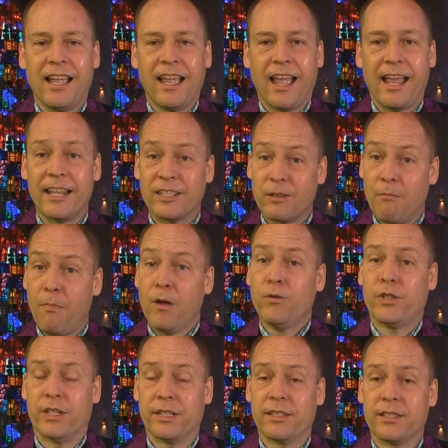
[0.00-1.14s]
and his
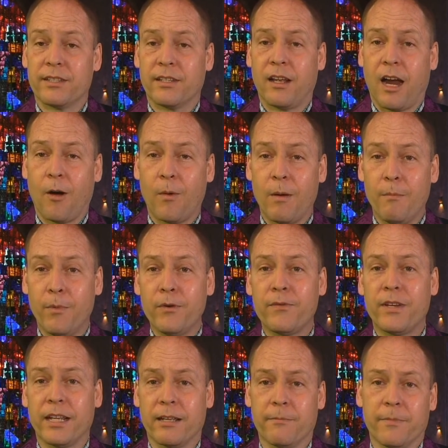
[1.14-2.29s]
emotions are what moved
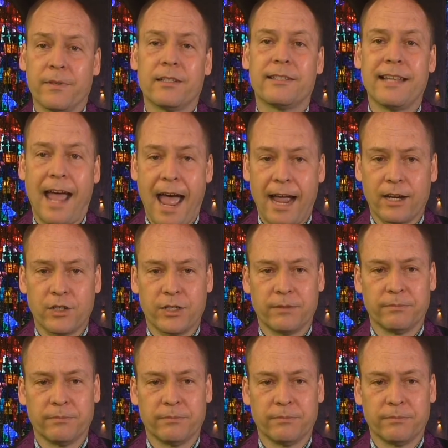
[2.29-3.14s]
him to action.